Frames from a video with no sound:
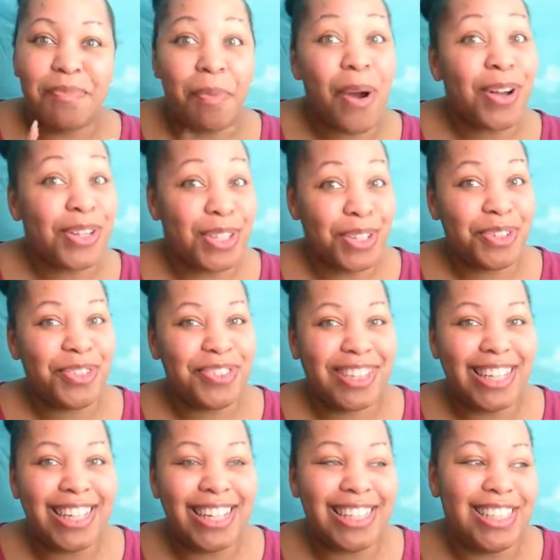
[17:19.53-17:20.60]
part 2 of
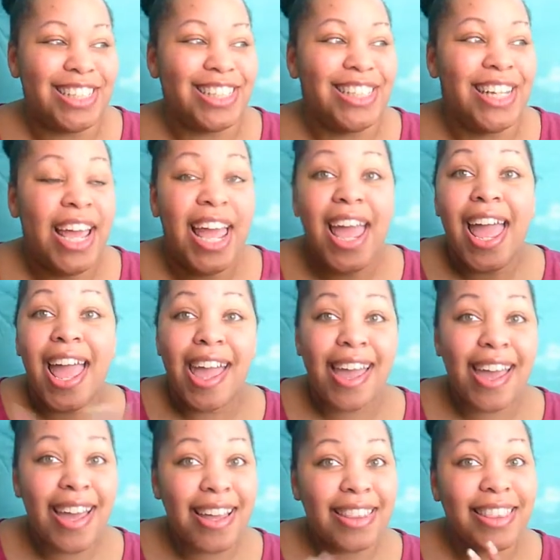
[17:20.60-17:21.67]
the kitchen,
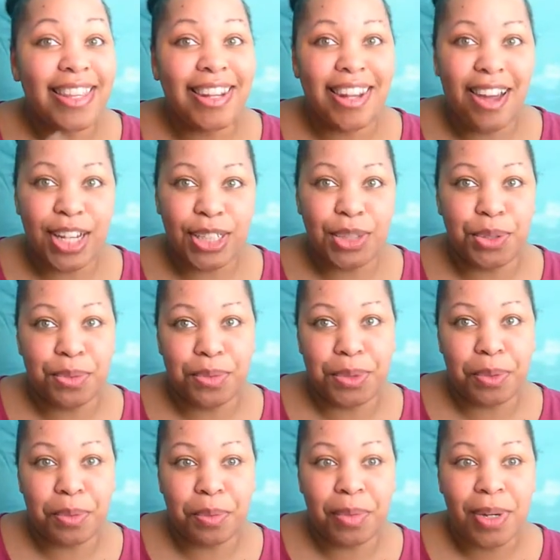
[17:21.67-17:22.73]
and the laundry
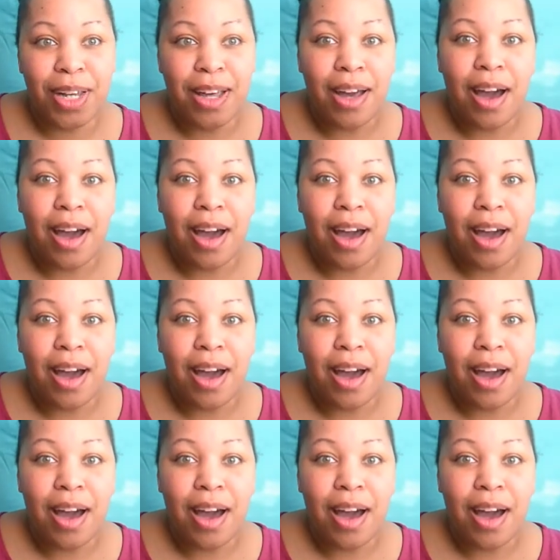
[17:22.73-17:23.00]
room.